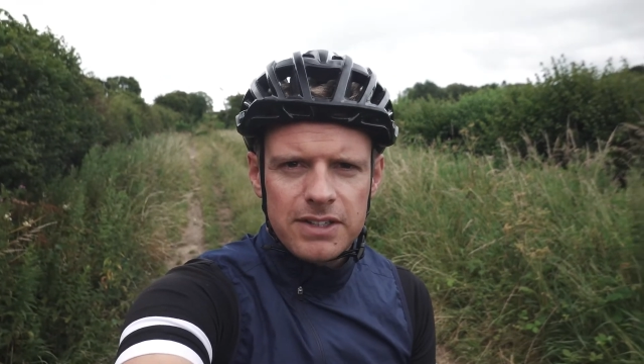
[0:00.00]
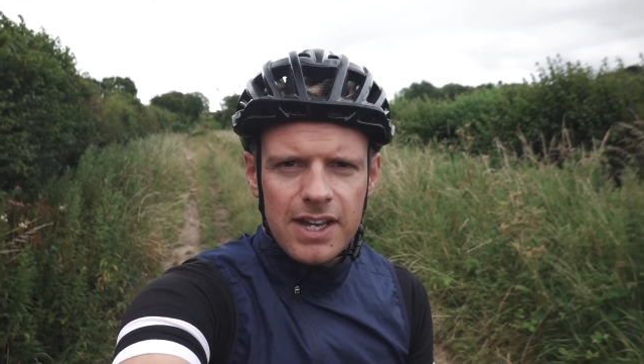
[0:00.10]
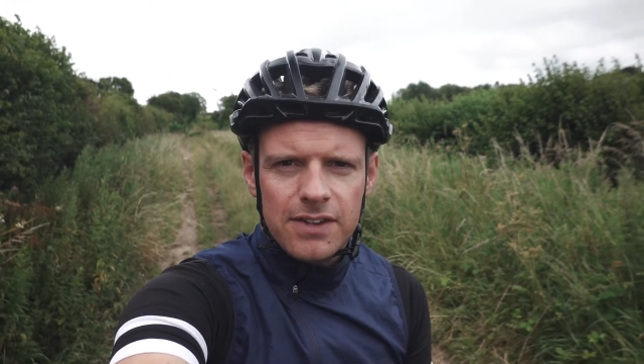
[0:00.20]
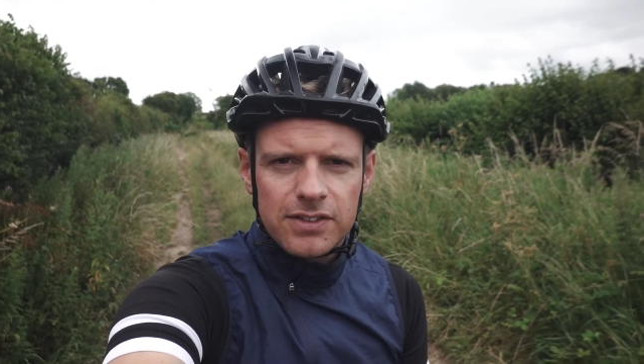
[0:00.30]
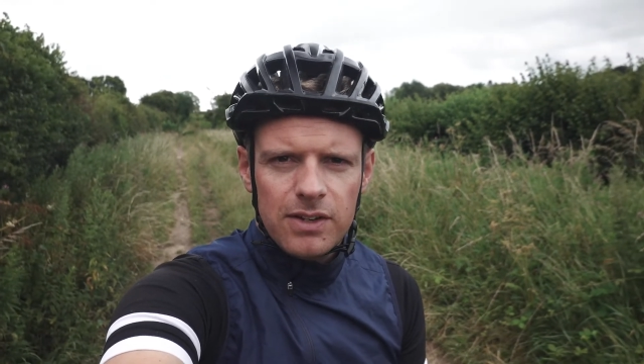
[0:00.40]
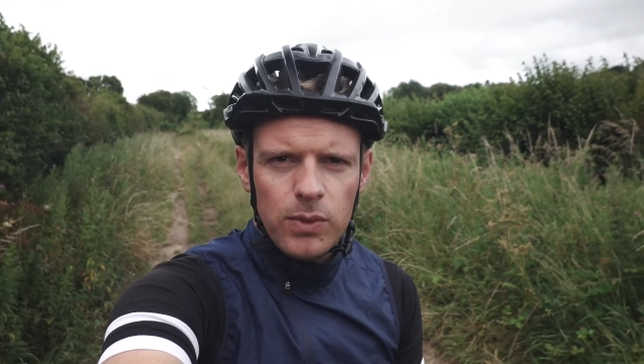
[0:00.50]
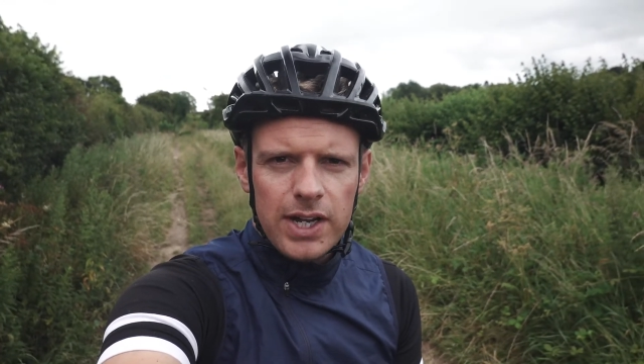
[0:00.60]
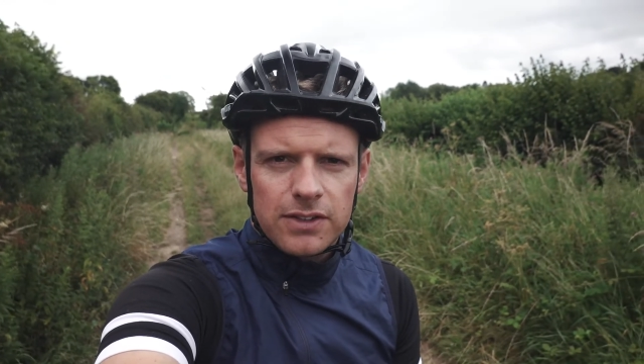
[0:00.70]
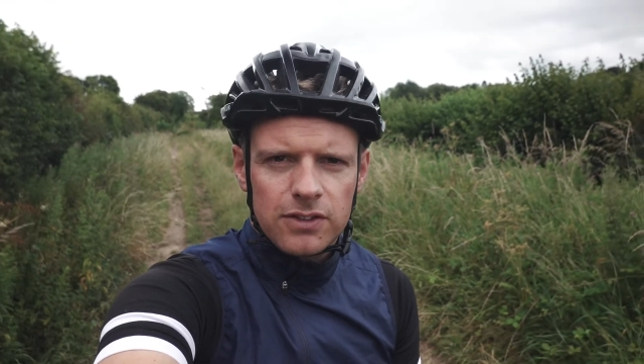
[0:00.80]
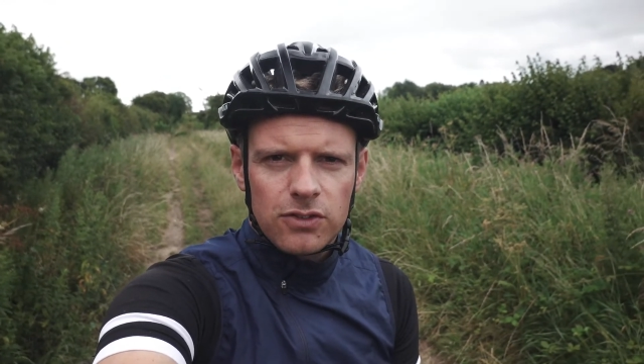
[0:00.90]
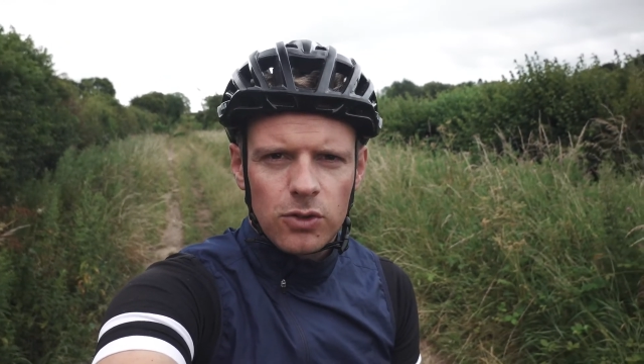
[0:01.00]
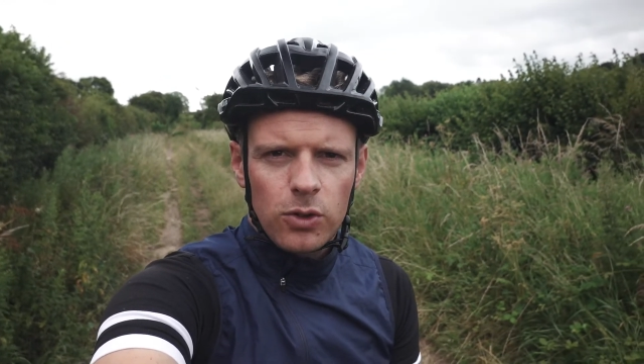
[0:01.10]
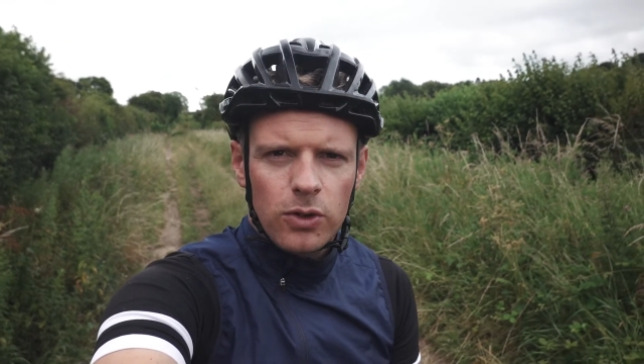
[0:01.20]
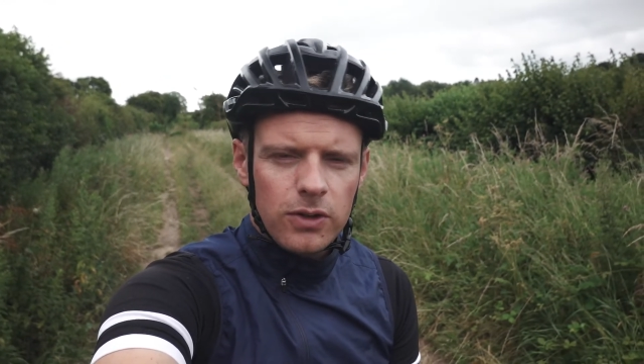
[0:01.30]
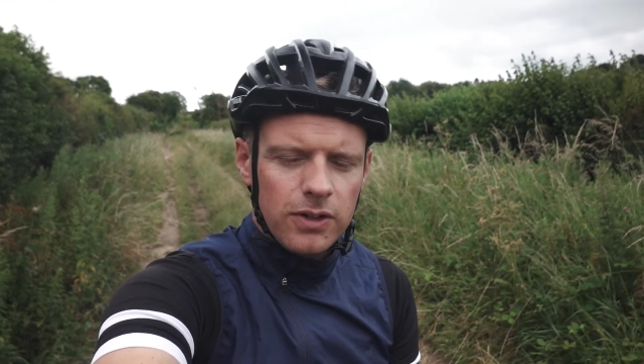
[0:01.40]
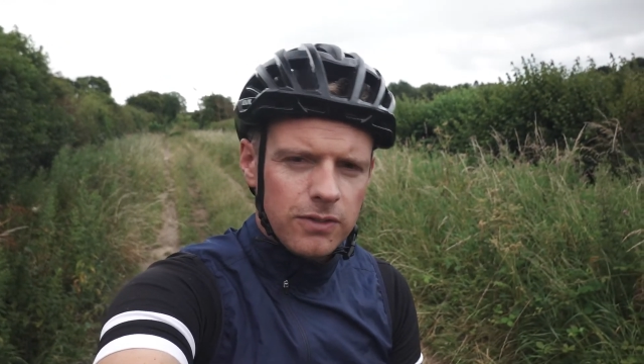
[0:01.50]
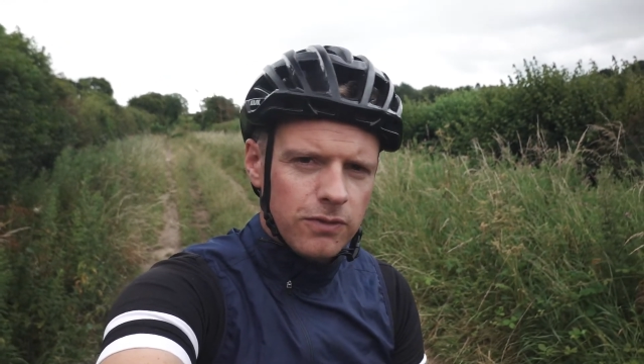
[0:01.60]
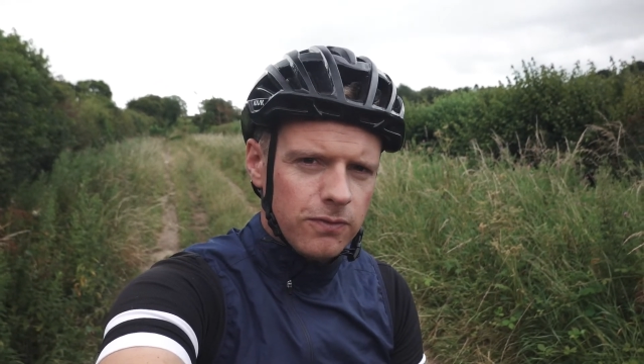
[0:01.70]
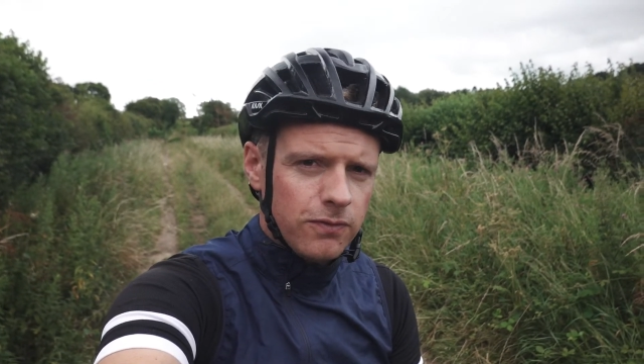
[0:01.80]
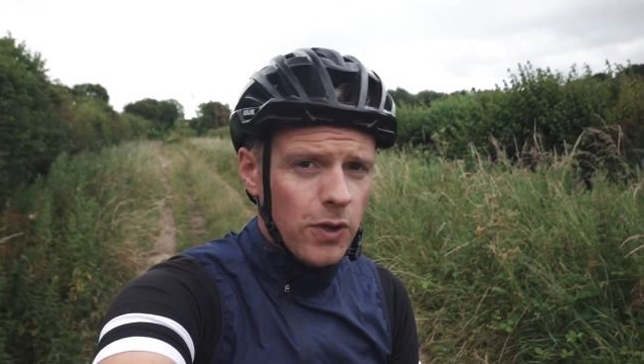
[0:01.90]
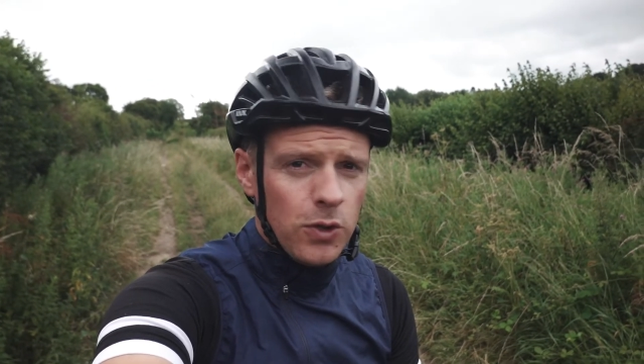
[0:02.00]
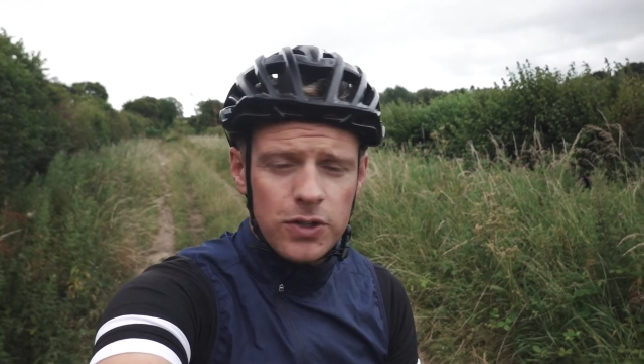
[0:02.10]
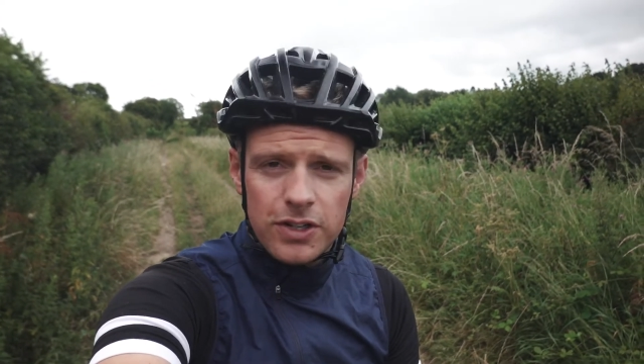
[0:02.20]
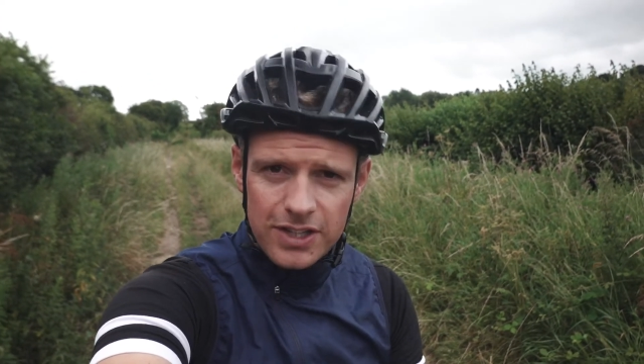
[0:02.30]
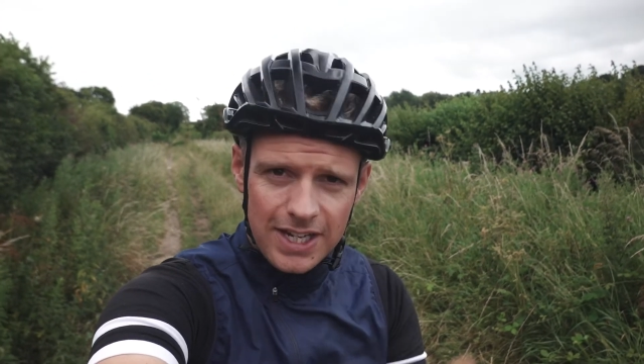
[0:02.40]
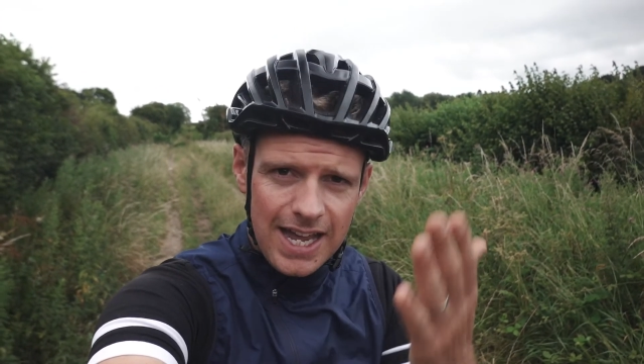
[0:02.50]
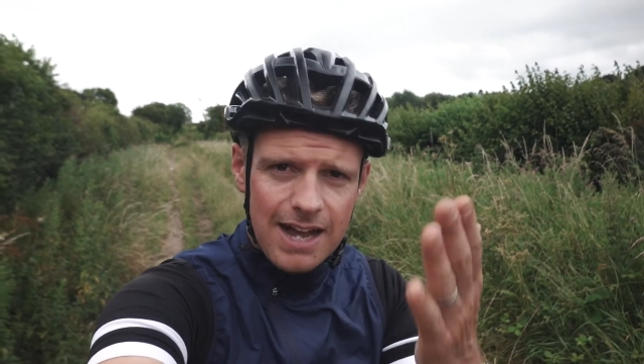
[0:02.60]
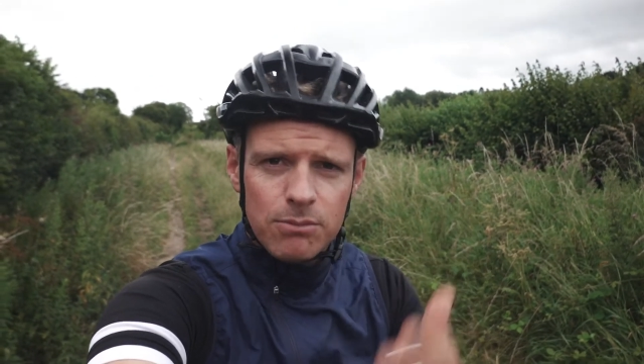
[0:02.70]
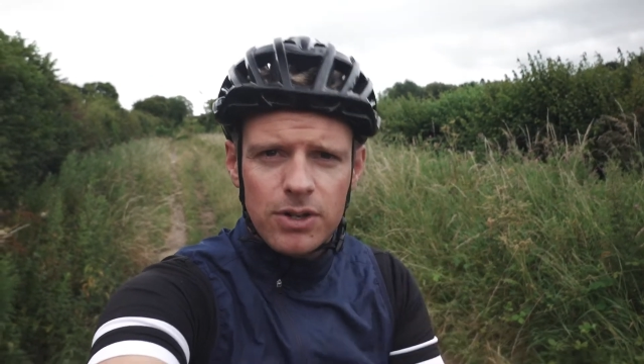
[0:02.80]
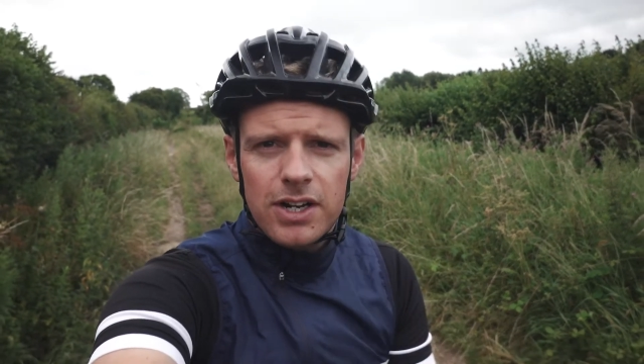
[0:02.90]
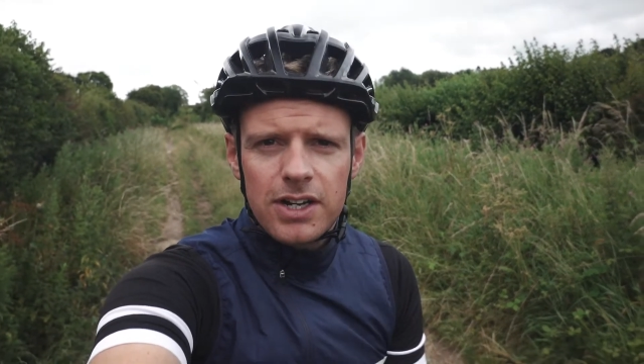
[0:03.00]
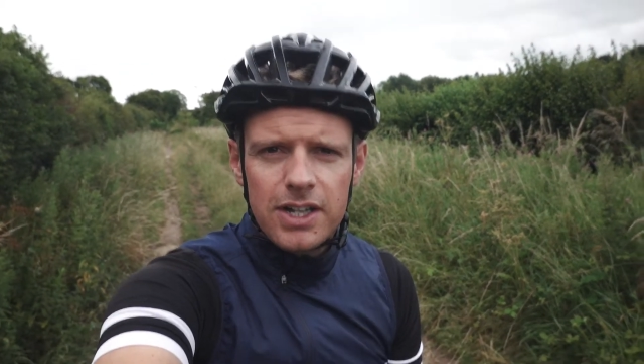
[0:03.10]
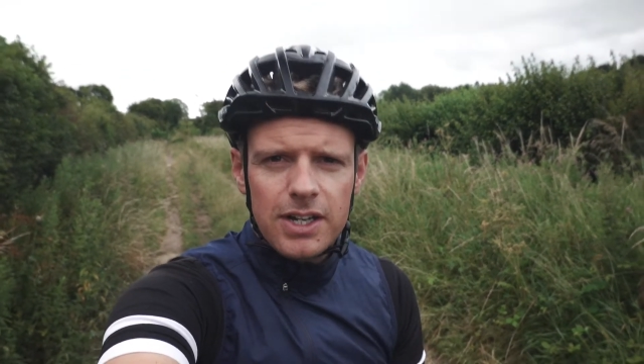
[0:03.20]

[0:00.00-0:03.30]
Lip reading: to have somewhere to store food, the camera,